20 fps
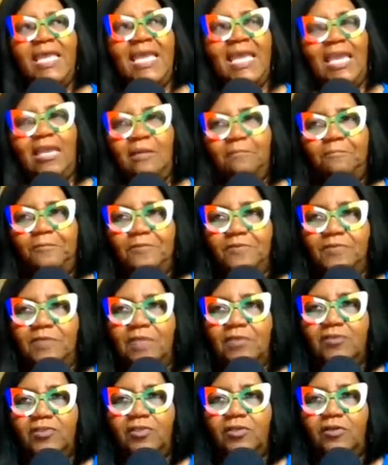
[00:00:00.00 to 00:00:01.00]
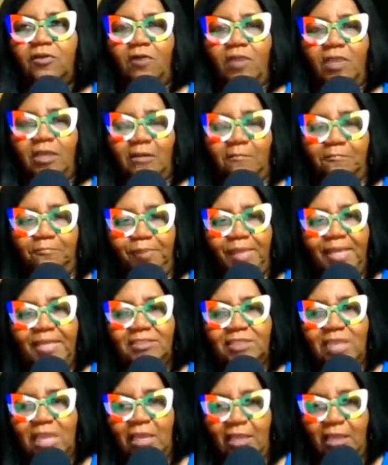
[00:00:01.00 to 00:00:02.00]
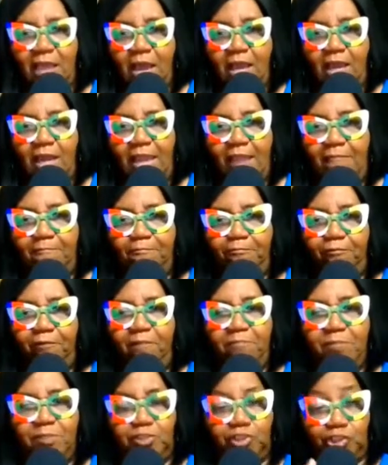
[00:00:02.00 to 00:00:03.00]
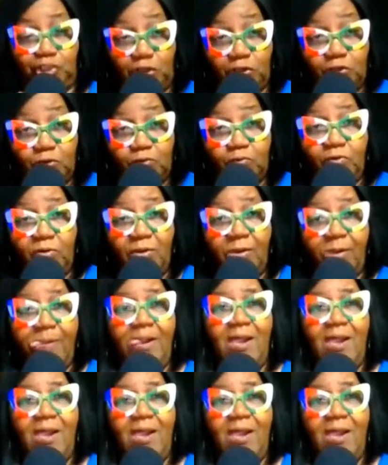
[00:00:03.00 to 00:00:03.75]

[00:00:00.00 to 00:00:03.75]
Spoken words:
in a position or in a place that God had promised you,